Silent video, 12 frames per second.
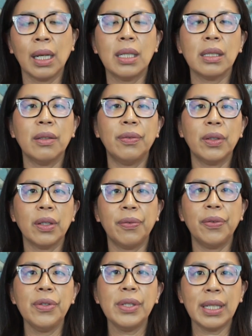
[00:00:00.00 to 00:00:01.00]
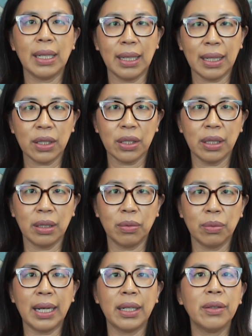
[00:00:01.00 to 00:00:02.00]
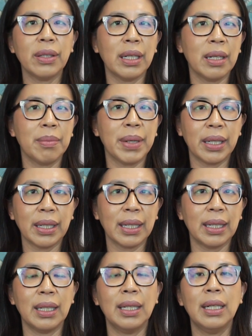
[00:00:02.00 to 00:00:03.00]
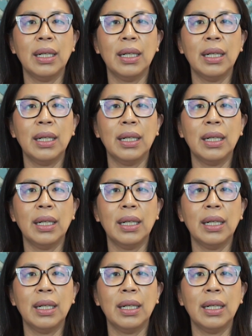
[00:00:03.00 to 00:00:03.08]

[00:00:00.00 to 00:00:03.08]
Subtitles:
So for the food selection, I know that in America